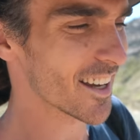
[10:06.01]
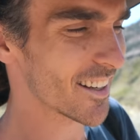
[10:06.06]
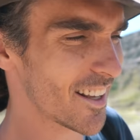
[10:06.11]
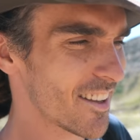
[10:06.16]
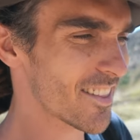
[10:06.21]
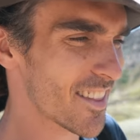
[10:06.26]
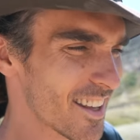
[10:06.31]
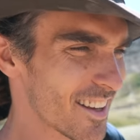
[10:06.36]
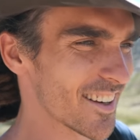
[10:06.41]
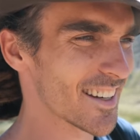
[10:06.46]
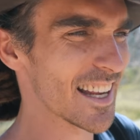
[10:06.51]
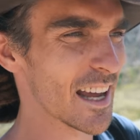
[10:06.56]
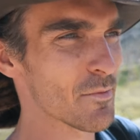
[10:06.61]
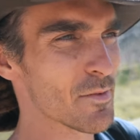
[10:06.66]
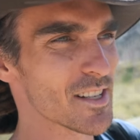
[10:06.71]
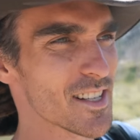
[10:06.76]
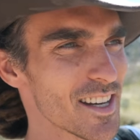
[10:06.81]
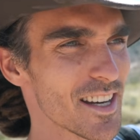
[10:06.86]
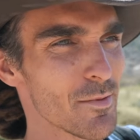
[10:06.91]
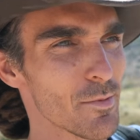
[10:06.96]
I don't think I
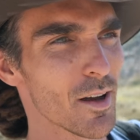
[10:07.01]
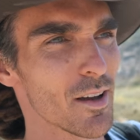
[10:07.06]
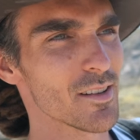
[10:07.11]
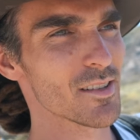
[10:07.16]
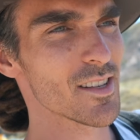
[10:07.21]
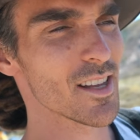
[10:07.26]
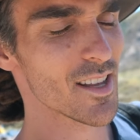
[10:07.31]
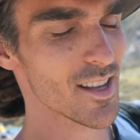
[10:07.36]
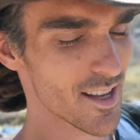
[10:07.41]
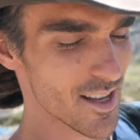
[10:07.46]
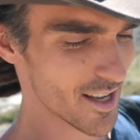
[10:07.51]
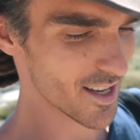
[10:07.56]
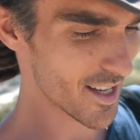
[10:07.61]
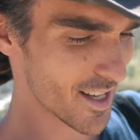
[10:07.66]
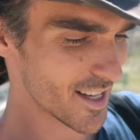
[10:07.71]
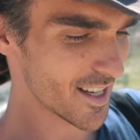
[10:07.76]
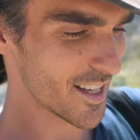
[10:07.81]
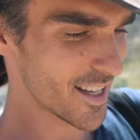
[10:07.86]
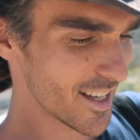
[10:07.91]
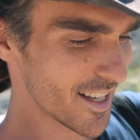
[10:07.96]
damaged any bones.
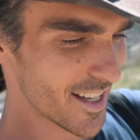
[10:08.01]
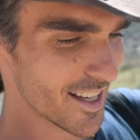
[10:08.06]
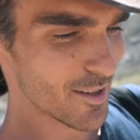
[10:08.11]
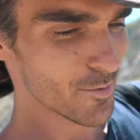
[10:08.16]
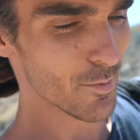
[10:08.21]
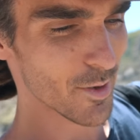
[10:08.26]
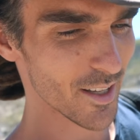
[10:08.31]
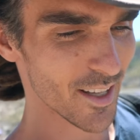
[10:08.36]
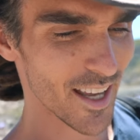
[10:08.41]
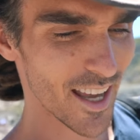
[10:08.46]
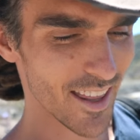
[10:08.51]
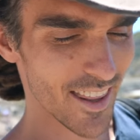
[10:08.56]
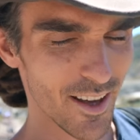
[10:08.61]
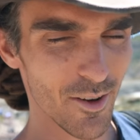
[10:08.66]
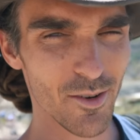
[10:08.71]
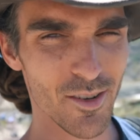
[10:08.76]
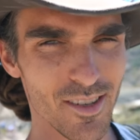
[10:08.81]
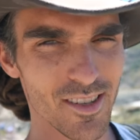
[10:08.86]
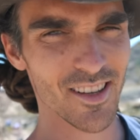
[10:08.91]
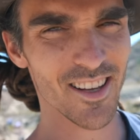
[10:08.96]
But yeah,
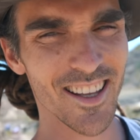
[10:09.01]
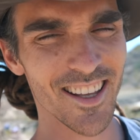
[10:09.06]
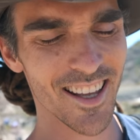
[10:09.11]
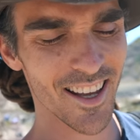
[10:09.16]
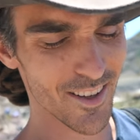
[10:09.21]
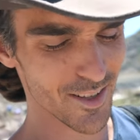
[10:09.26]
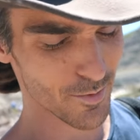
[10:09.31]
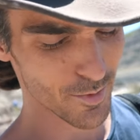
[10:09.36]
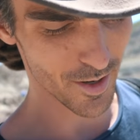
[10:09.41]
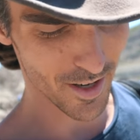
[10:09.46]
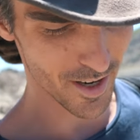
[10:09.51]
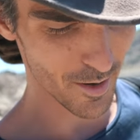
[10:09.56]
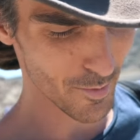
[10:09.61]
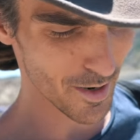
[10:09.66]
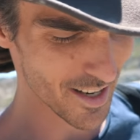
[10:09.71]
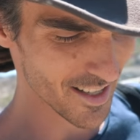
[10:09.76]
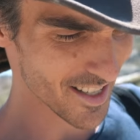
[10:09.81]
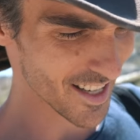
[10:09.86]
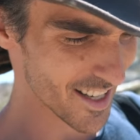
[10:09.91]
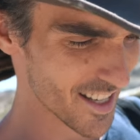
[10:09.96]
that was pretty
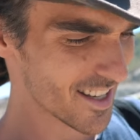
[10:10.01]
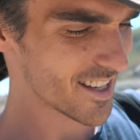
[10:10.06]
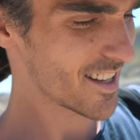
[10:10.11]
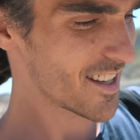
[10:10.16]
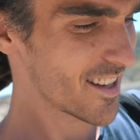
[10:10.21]
amazing.